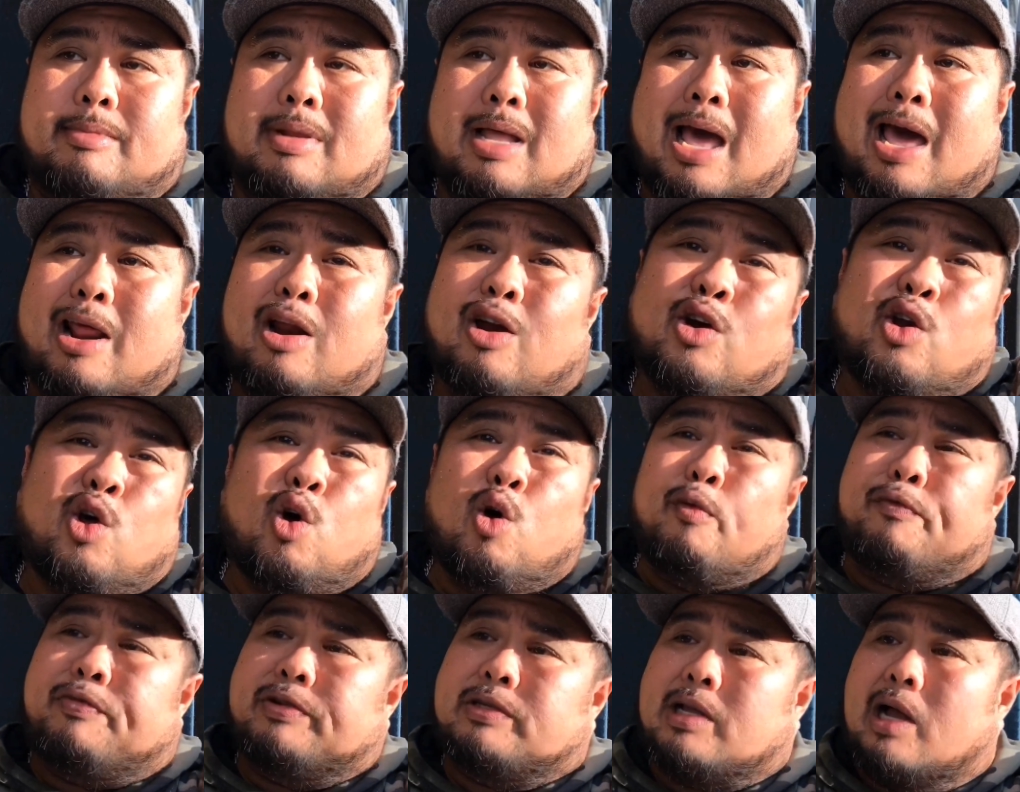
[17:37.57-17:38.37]
don't
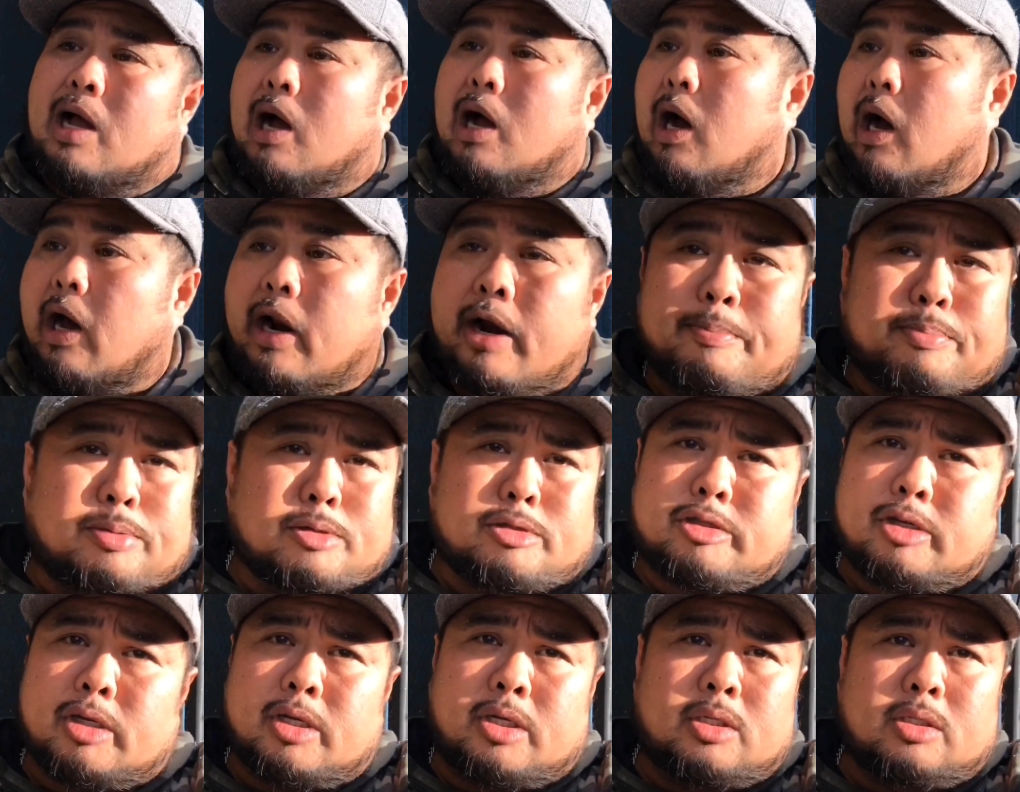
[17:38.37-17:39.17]
know if it's
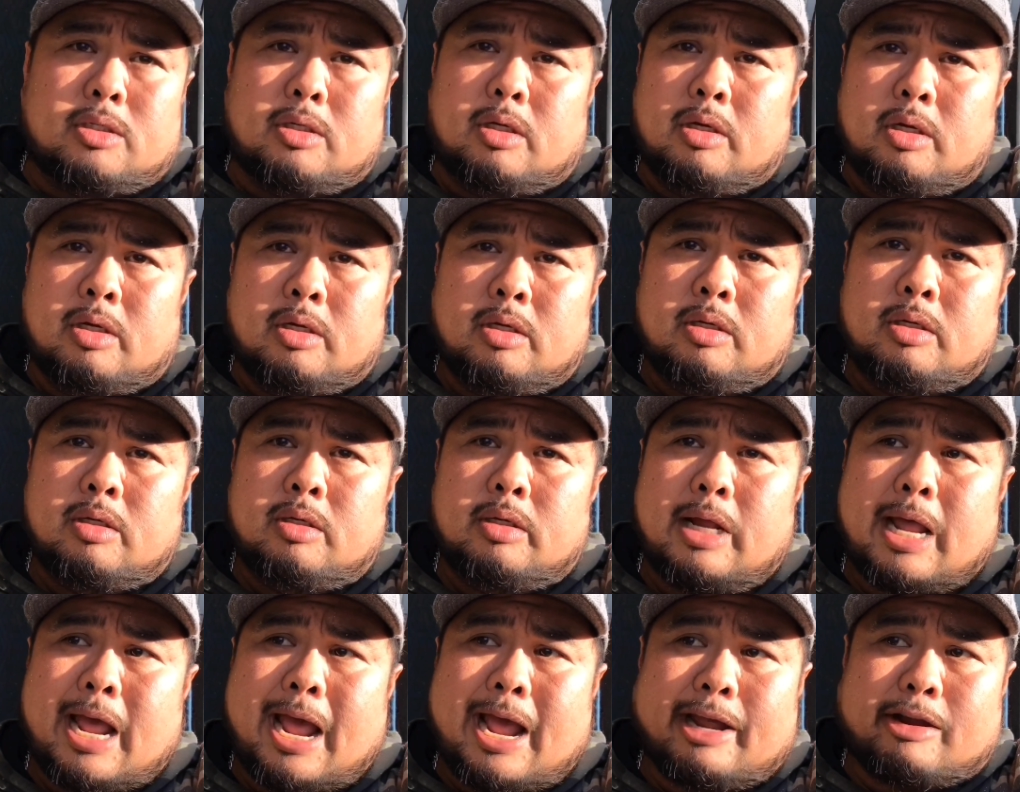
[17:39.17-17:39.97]
100%
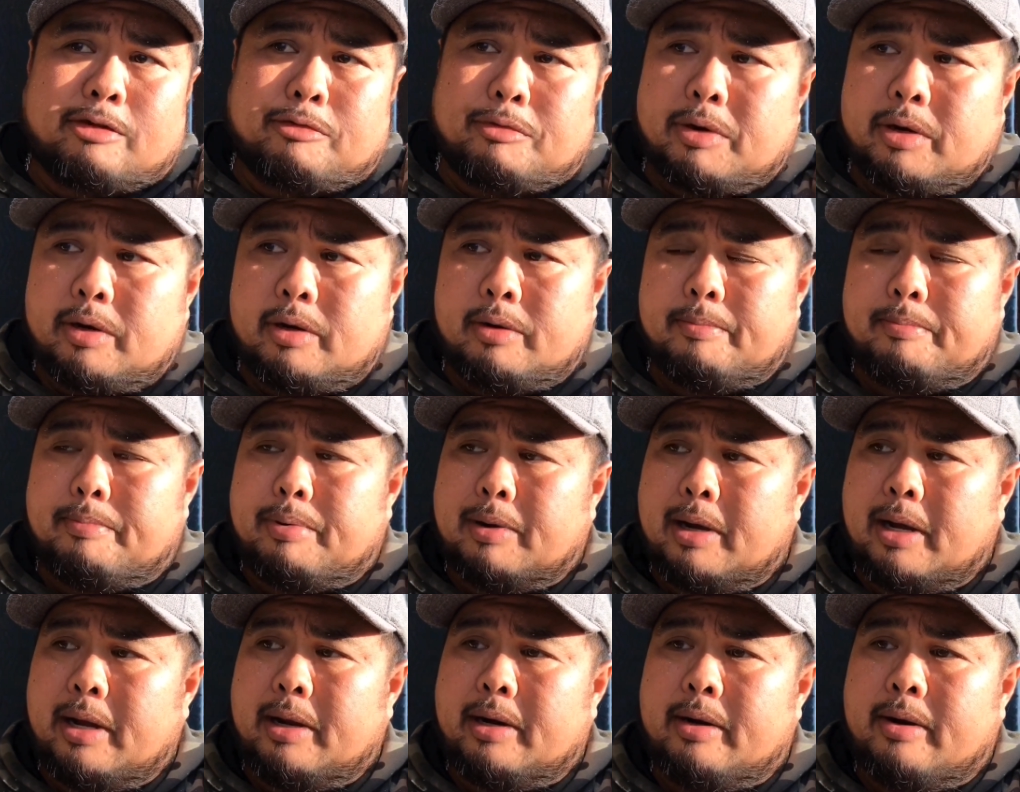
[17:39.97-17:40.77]
accurate,
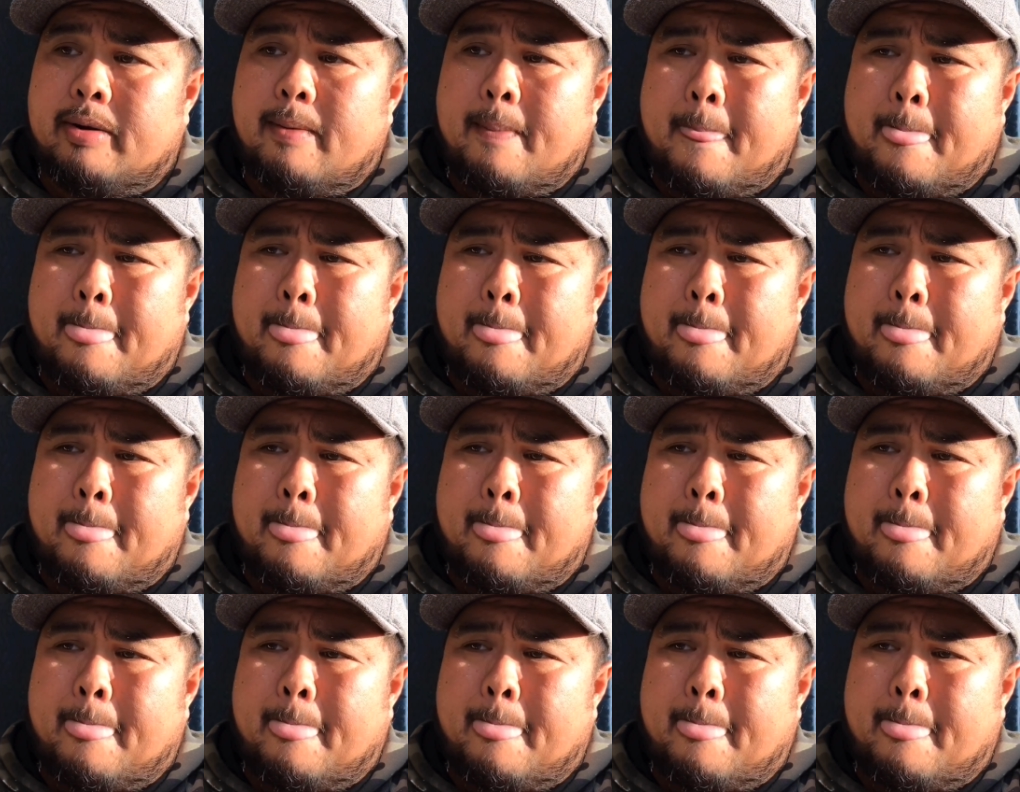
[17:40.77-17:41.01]
but